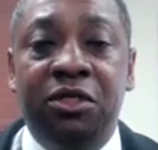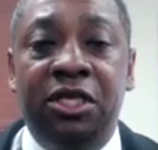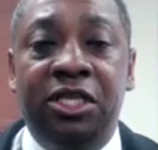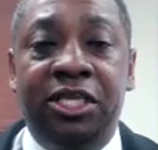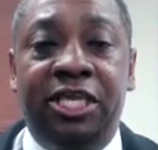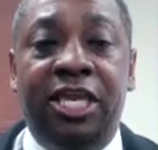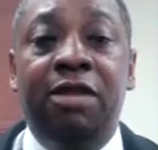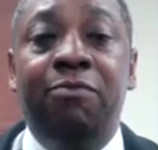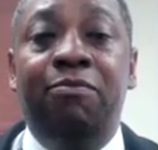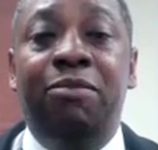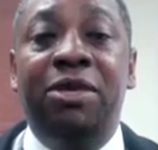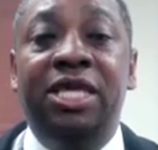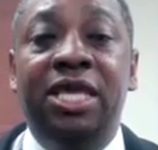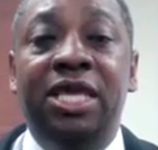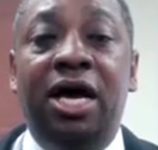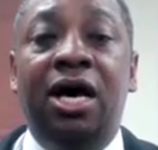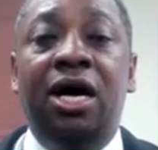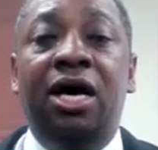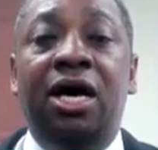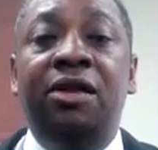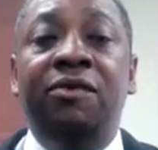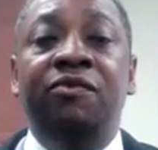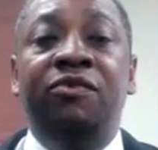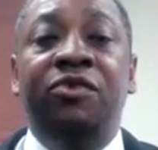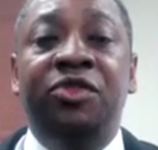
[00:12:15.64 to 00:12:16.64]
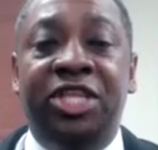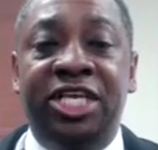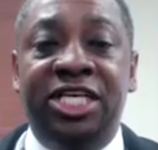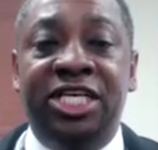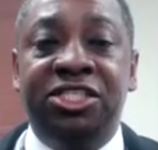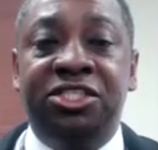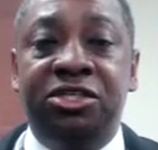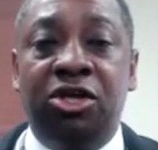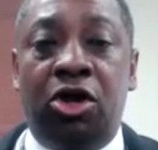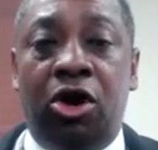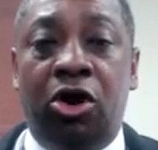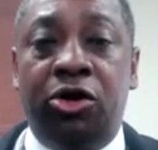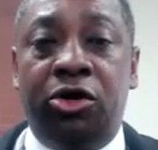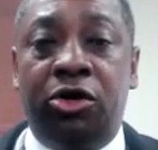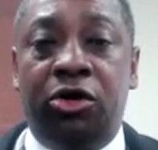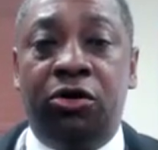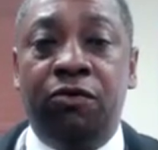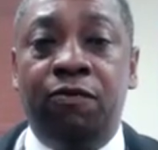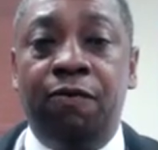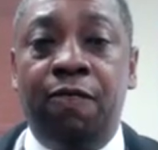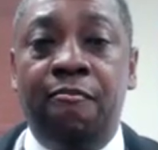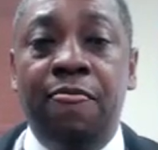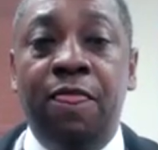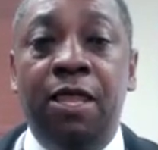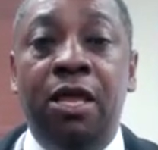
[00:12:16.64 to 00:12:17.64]
get beyond this
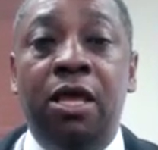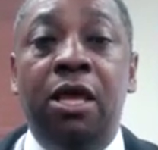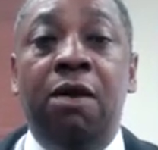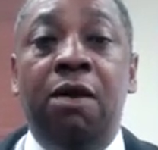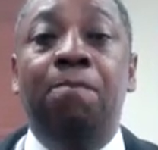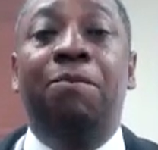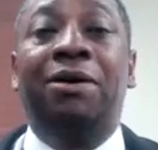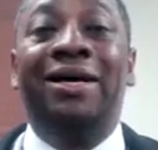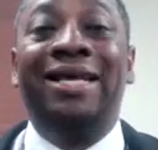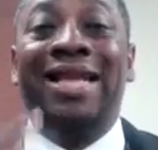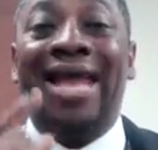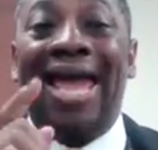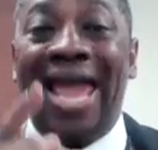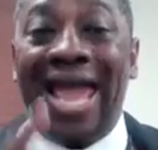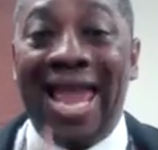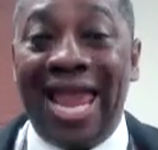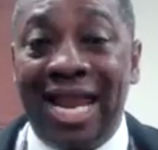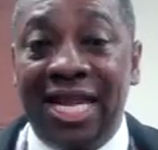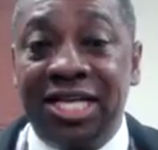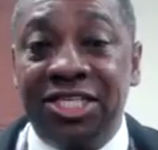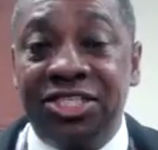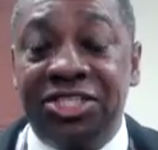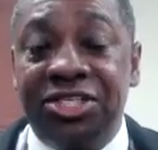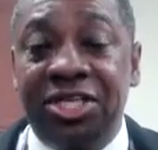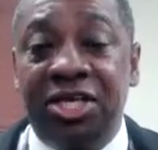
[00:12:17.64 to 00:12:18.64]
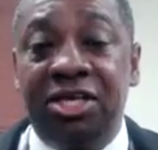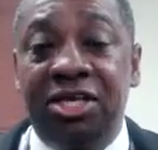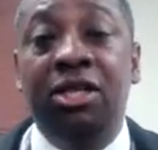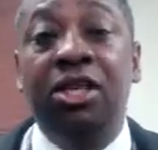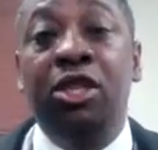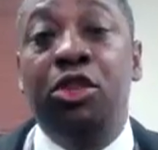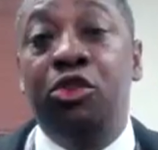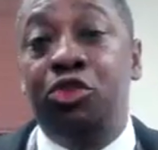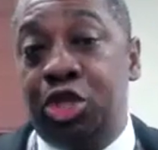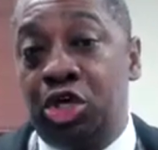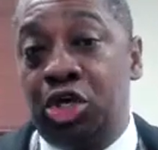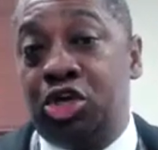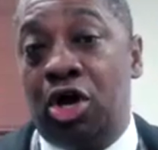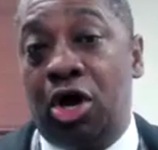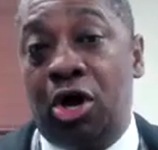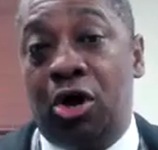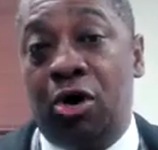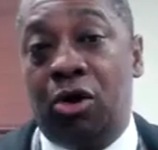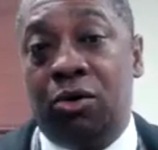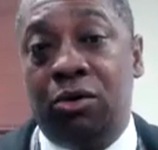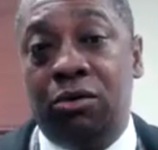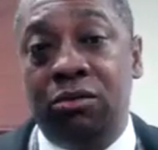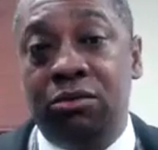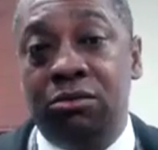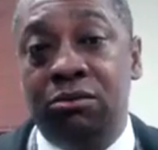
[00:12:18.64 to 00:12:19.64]
hurdle, but answer the
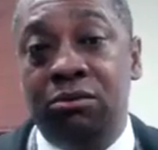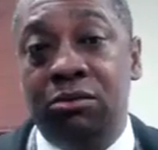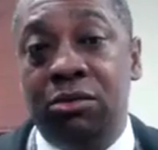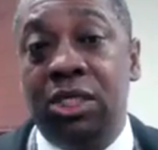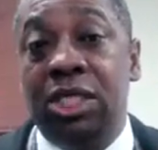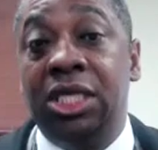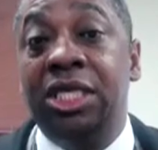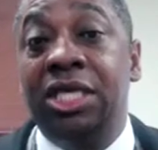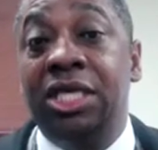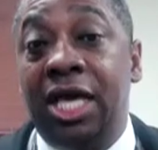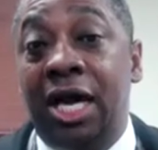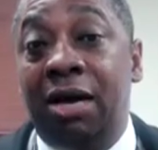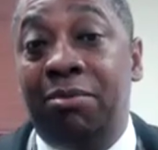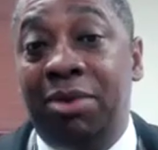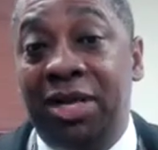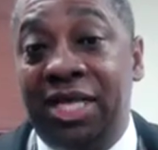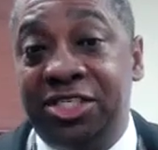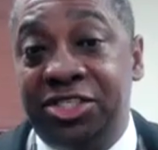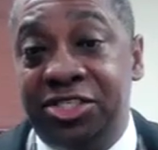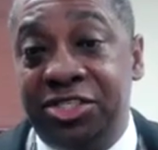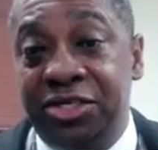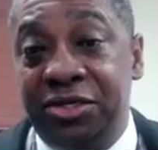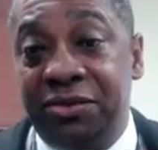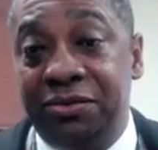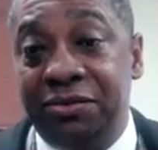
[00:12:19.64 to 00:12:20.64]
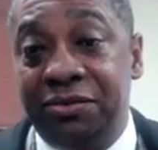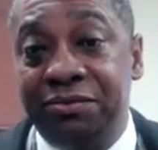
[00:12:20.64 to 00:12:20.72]
call. God bless you.